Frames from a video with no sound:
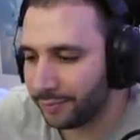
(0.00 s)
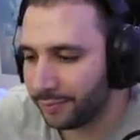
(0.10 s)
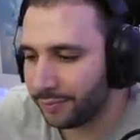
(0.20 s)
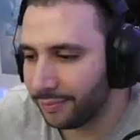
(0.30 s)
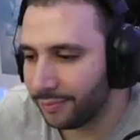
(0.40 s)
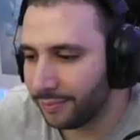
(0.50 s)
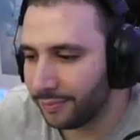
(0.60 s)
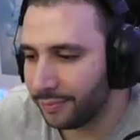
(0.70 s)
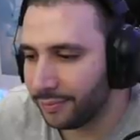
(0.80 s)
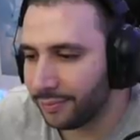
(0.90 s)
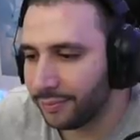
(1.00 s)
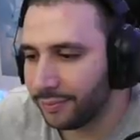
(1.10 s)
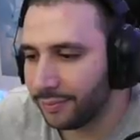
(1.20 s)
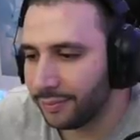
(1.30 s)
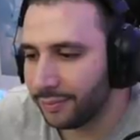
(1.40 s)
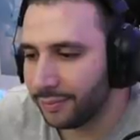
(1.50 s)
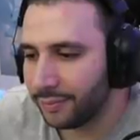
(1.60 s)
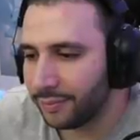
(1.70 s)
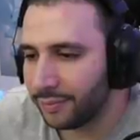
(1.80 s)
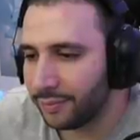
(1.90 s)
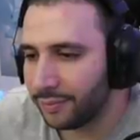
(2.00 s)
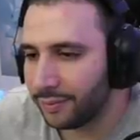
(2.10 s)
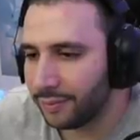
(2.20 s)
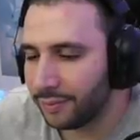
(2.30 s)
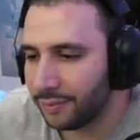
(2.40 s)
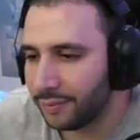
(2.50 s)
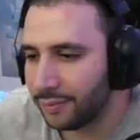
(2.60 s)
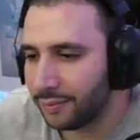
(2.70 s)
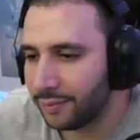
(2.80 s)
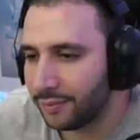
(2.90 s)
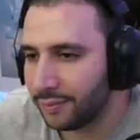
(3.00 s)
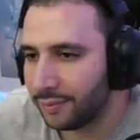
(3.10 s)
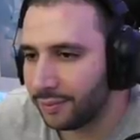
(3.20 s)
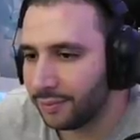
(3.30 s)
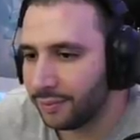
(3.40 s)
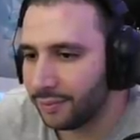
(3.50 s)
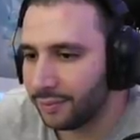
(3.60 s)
[no speech]